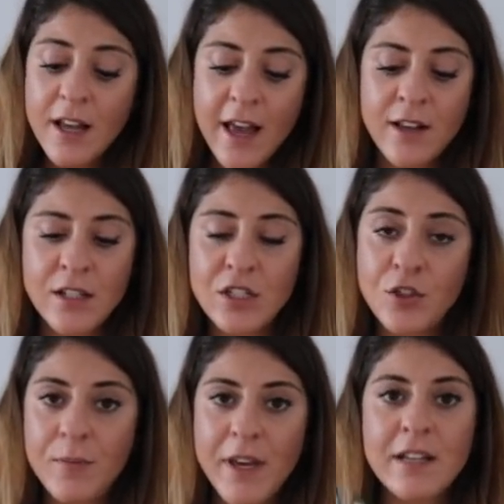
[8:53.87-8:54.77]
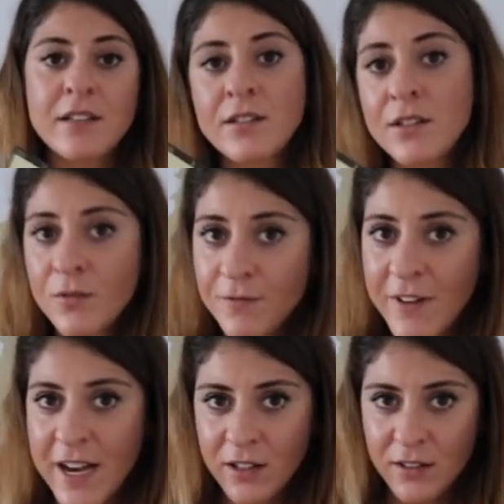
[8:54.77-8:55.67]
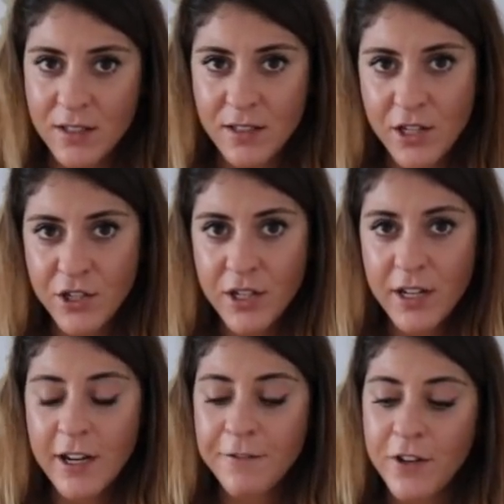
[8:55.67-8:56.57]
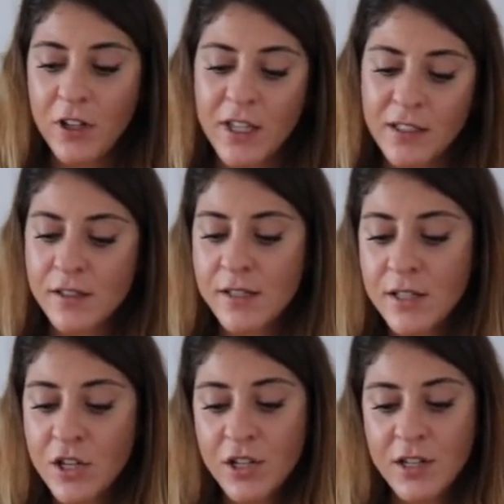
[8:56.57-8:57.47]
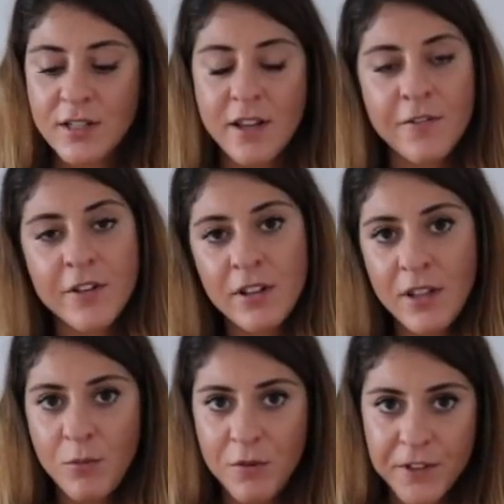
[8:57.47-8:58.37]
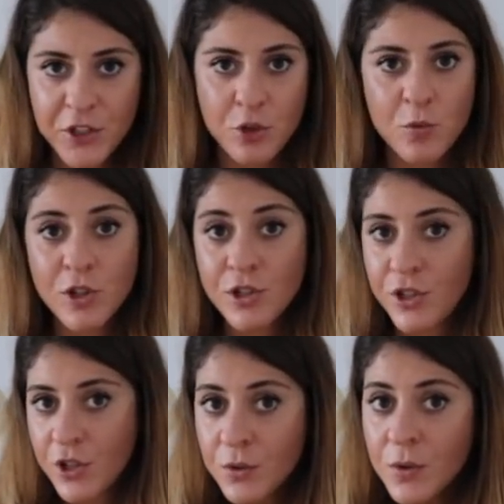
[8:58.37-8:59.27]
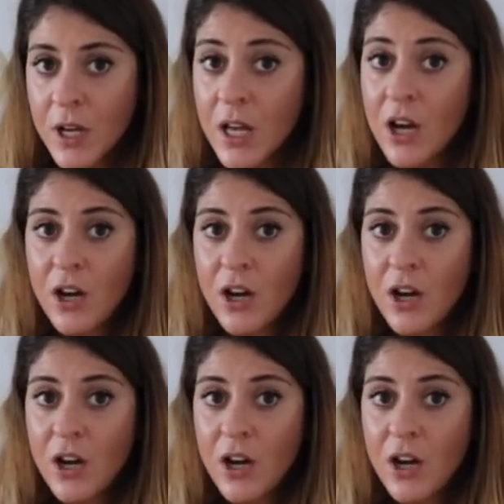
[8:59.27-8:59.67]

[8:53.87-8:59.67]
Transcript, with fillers: and to make the final decision and i feel like the decision is definitely moving towards you